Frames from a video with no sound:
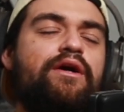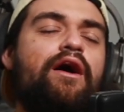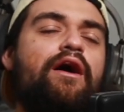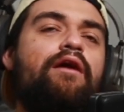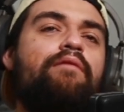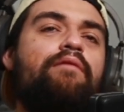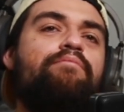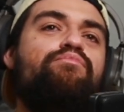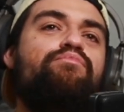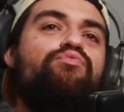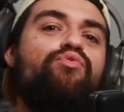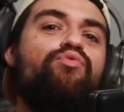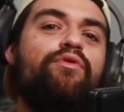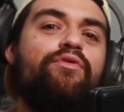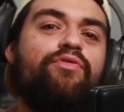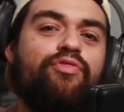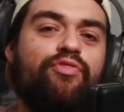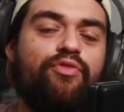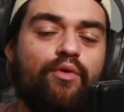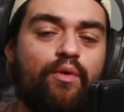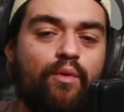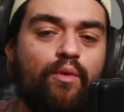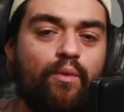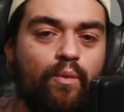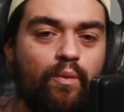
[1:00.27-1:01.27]
up with
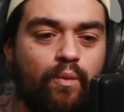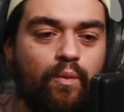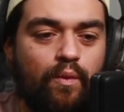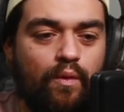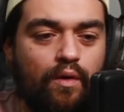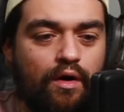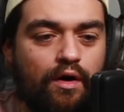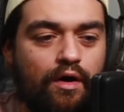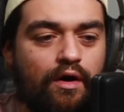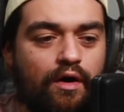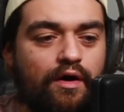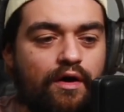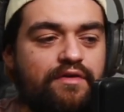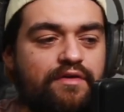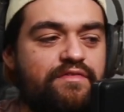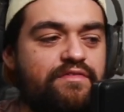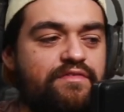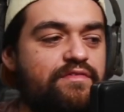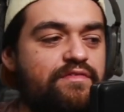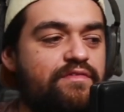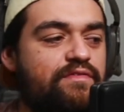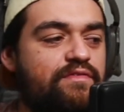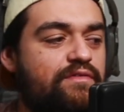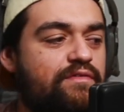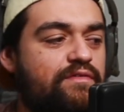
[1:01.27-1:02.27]
the
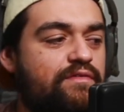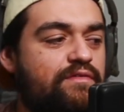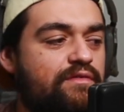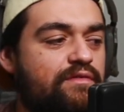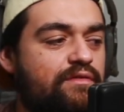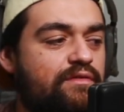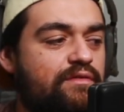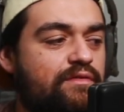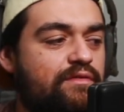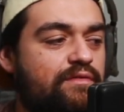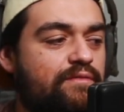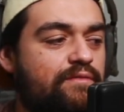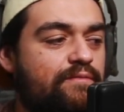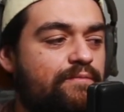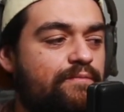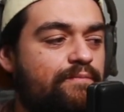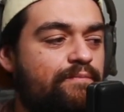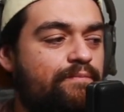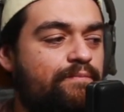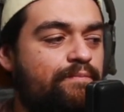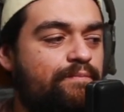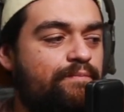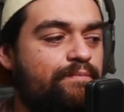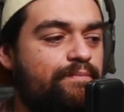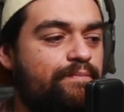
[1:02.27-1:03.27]
worst
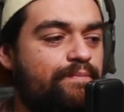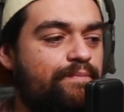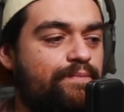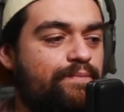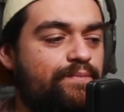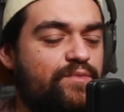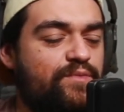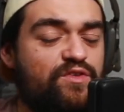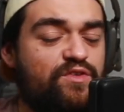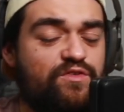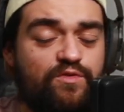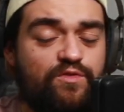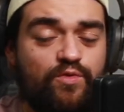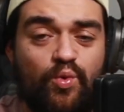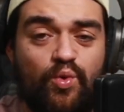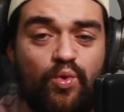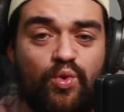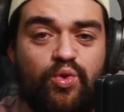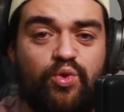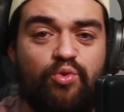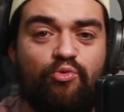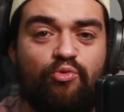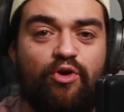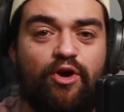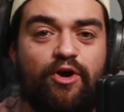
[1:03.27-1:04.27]
sore
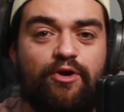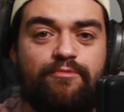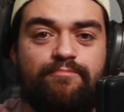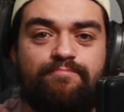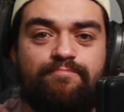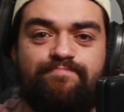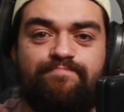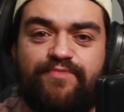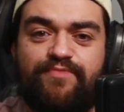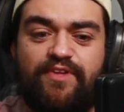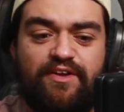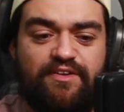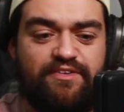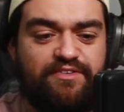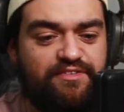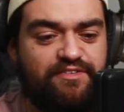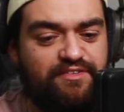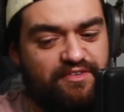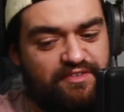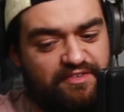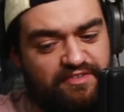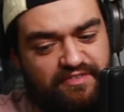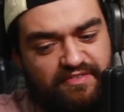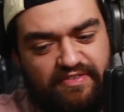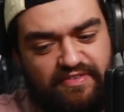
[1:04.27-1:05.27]
throat. It's
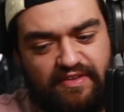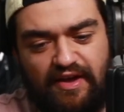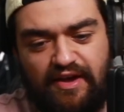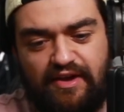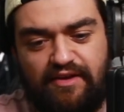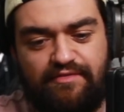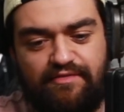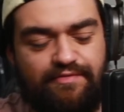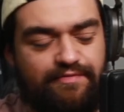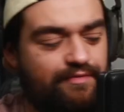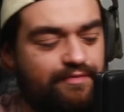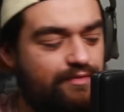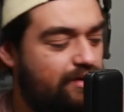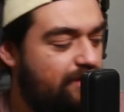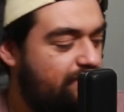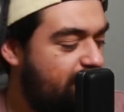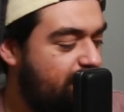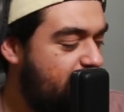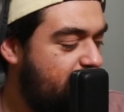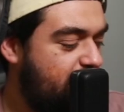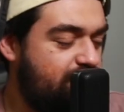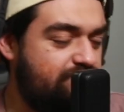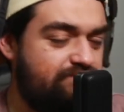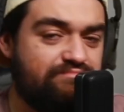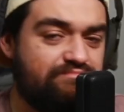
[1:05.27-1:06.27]
just stayed
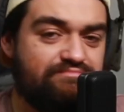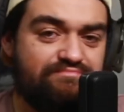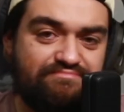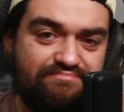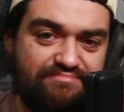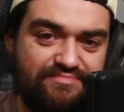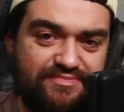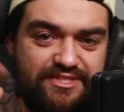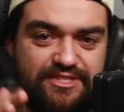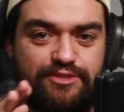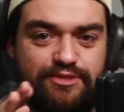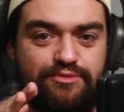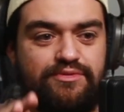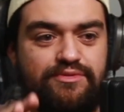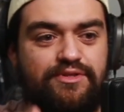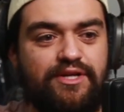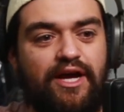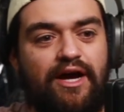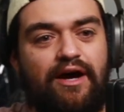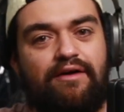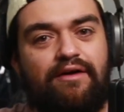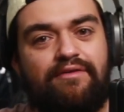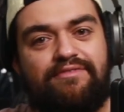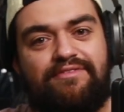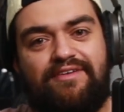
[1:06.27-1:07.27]
forever till
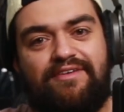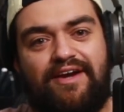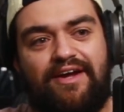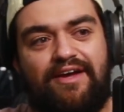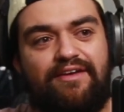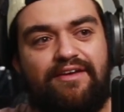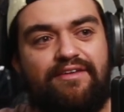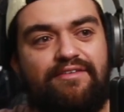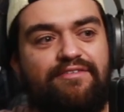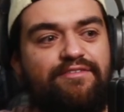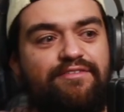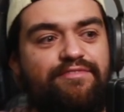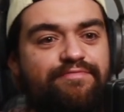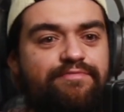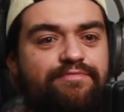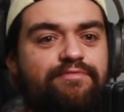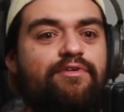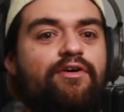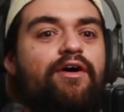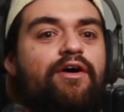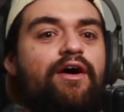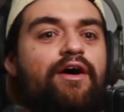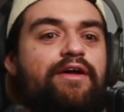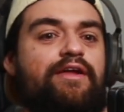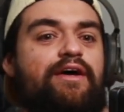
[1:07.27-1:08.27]
now. Today is
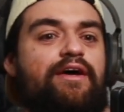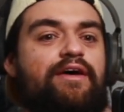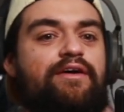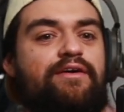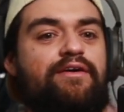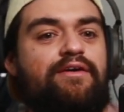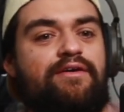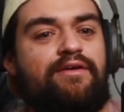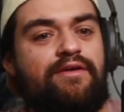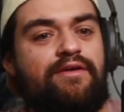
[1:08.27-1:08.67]
Friday